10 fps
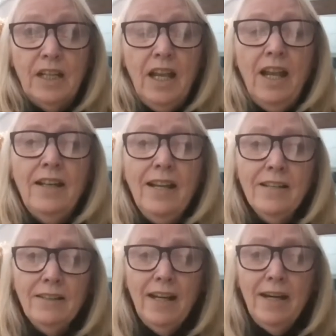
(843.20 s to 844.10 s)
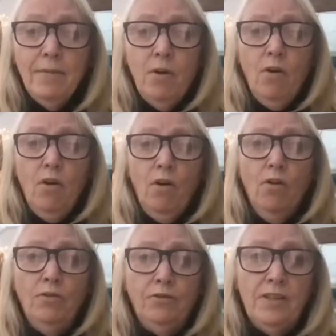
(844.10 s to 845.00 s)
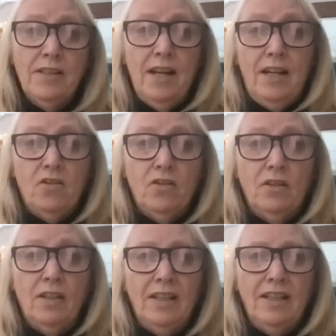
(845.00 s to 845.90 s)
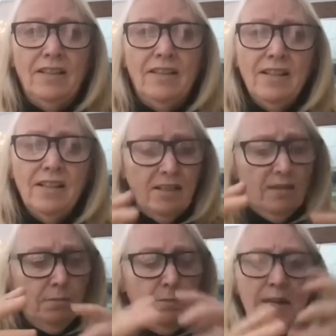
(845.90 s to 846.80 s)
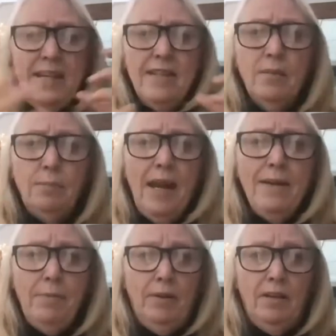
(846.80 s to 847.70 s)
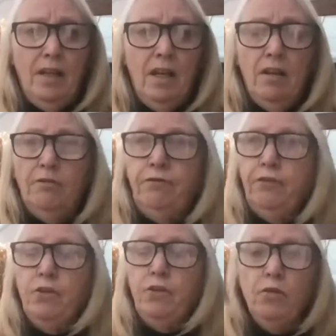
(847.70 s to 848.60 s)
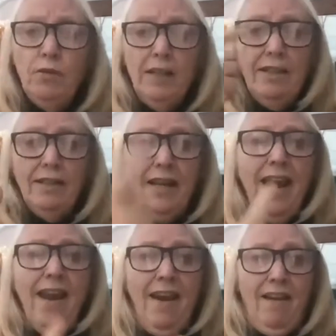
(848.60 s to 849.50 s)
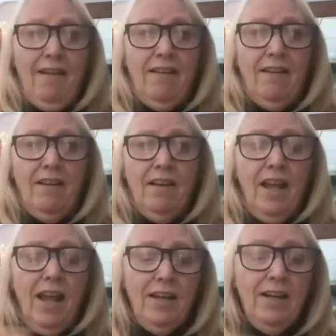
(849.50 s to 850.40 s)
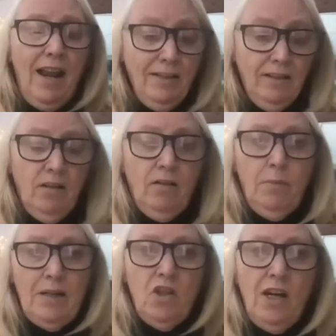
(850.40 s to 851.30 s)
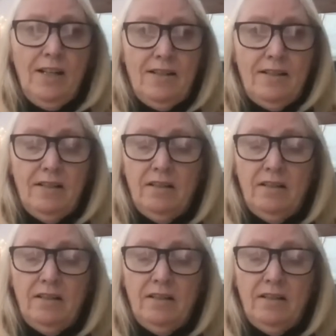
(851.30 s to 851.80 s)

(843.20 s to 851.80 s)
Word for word: And as I came off the station, this piece of paper flew in the air and landed on my chest.